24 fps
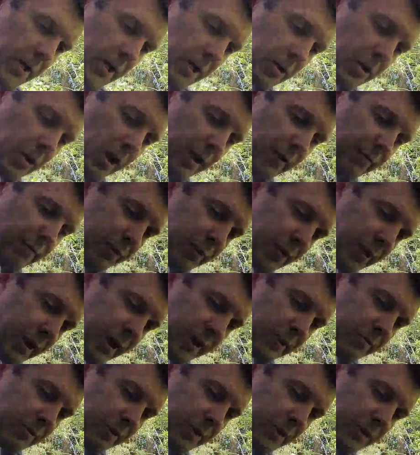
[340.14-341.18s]
a lot of with a
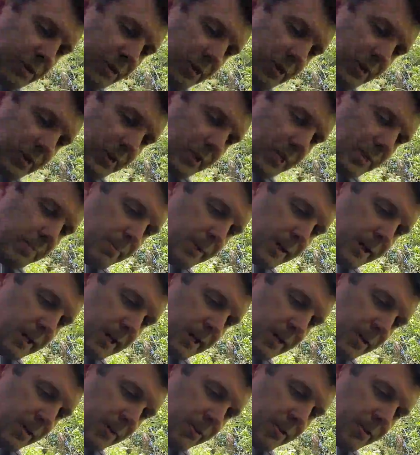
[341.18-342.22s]
hydrangea, keeping it
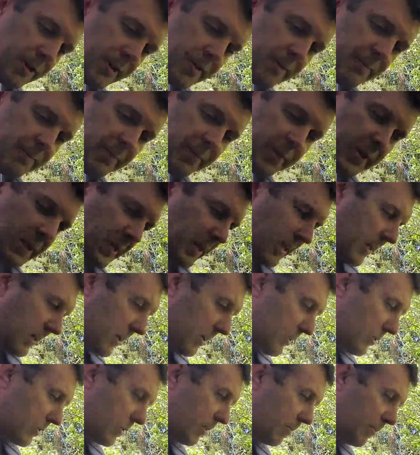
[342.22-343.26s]
healthy
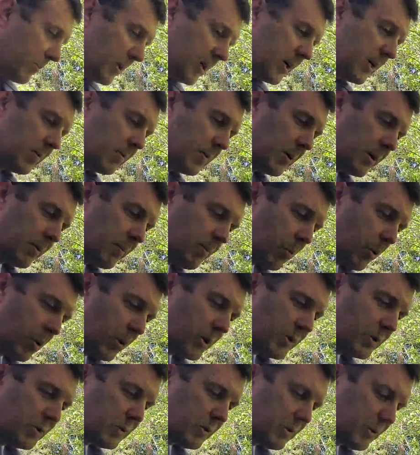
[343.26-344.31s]
is simply keeping it
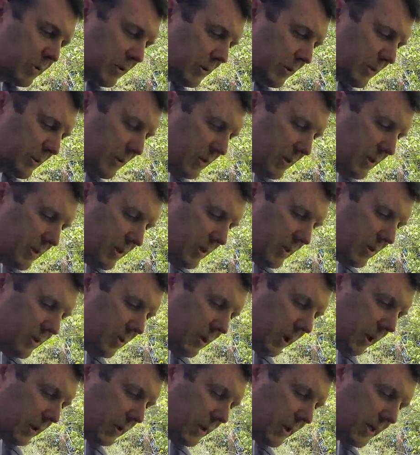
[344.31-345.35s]
moist,
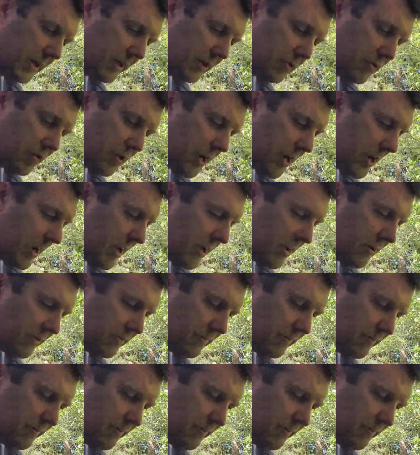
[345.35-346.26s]
not letting it dry out,